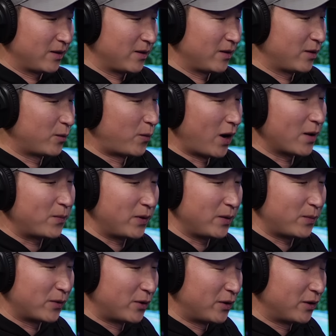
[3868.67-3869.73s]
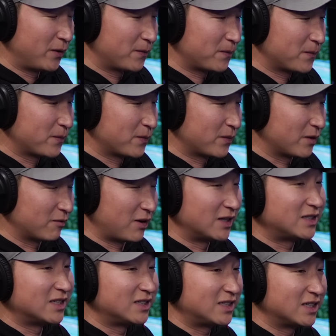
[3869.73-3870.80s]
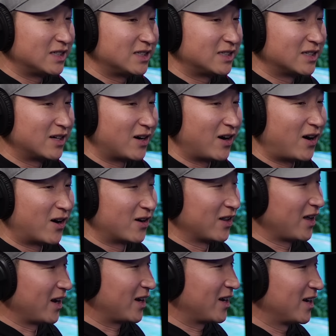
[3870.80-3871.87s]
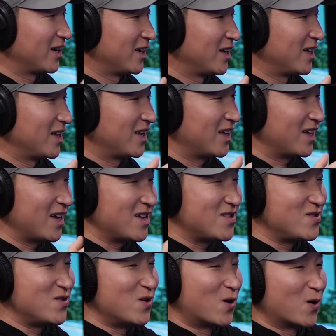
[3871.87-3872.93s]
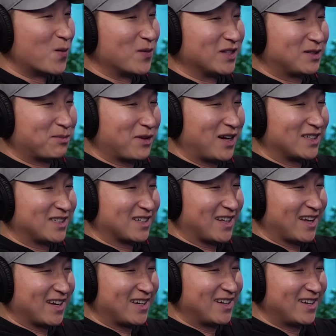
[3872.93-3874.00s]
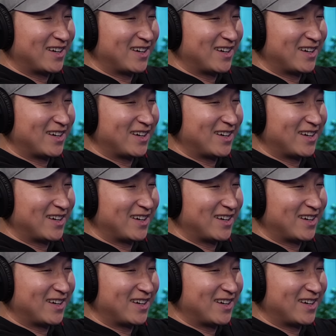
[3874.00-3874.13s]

the white people residences are like enormous plots of land.